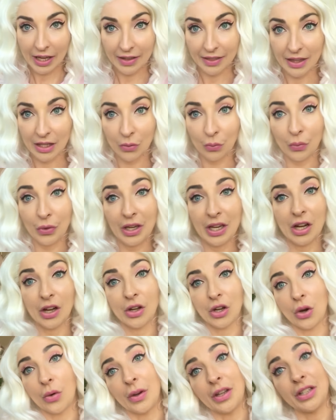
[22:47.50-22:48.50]
And then we
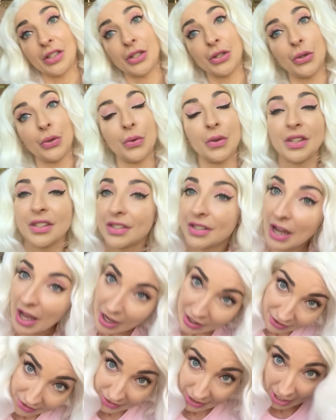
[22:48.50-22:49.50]
are going to
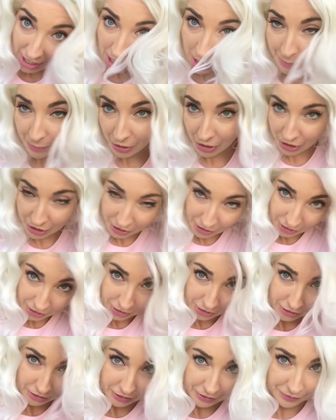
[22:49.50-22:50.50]
start
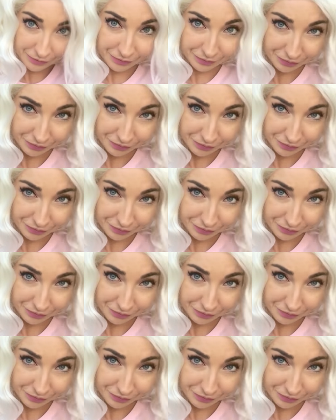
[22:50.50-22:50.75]
tapping,